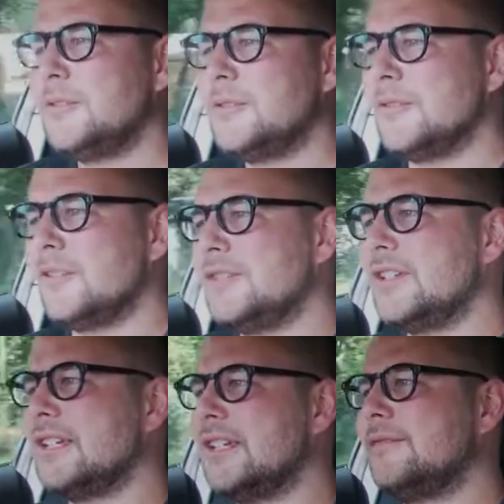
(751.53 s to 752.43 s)
all of
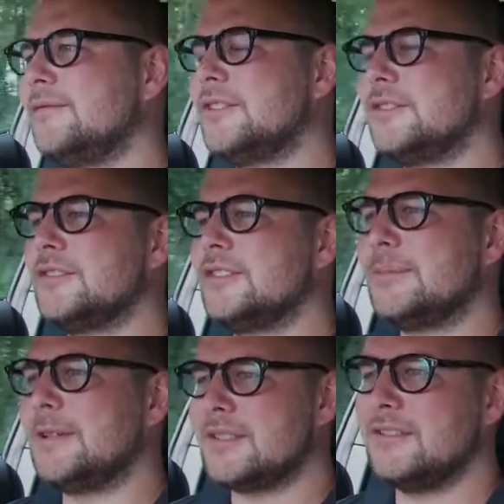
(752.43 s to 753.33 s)
your sort of
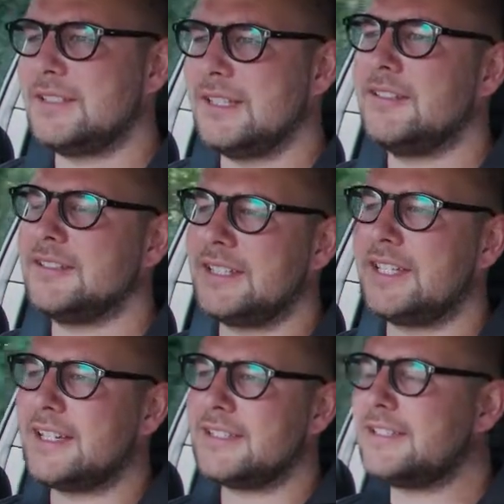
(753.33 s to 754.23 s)
suspension
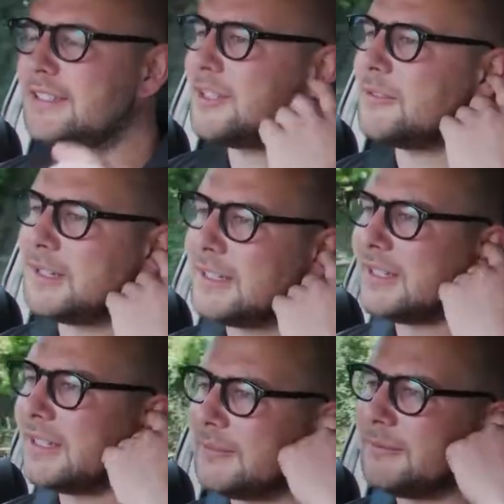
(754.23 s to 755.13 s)
articulation to,
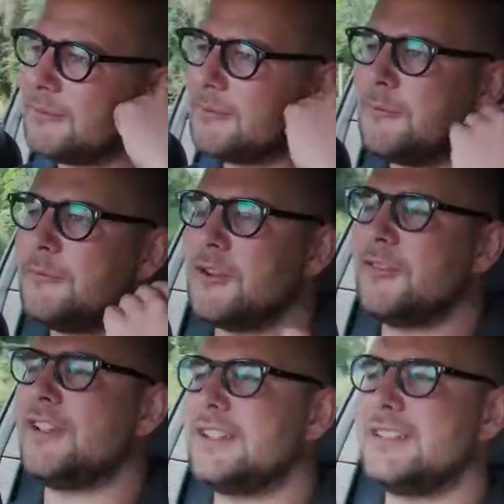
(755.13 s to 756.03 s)
and
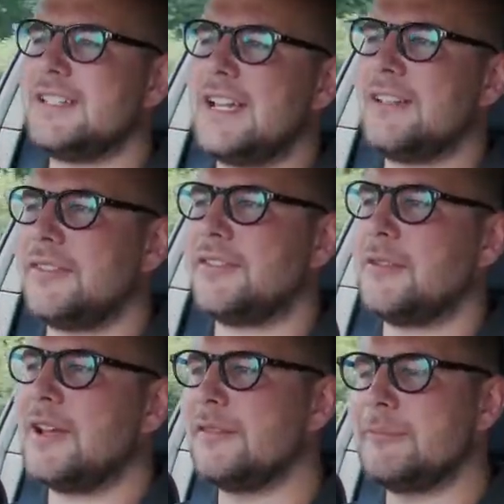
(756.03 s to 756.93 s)
what effects does that have
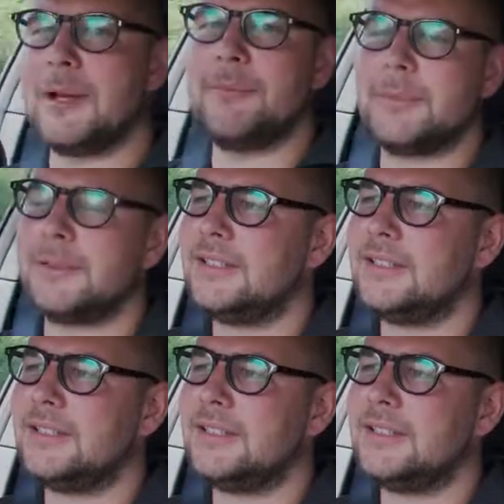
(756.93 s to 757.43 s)
throughout the bump?